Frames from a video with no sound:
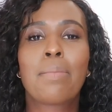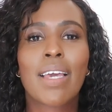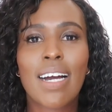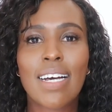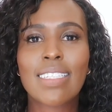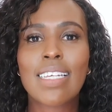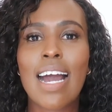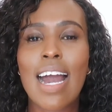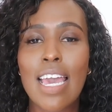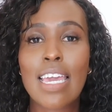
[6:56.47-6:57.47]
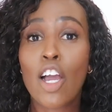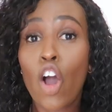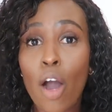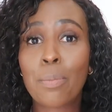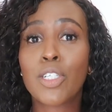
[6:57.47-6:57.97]
because I
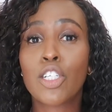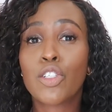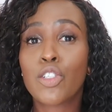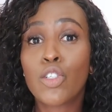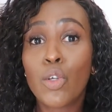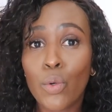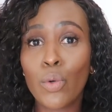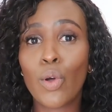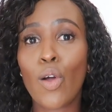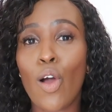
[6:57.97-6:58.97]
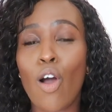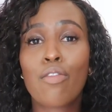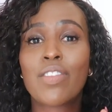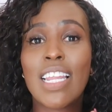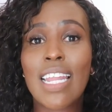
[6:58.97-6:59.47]
copped two
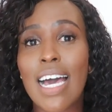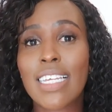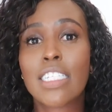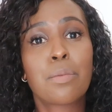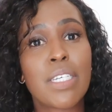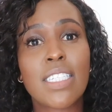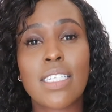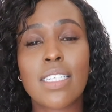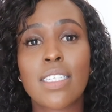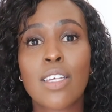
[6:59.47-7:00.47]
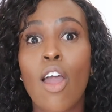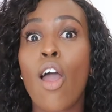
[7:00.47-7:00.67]
of the last pieces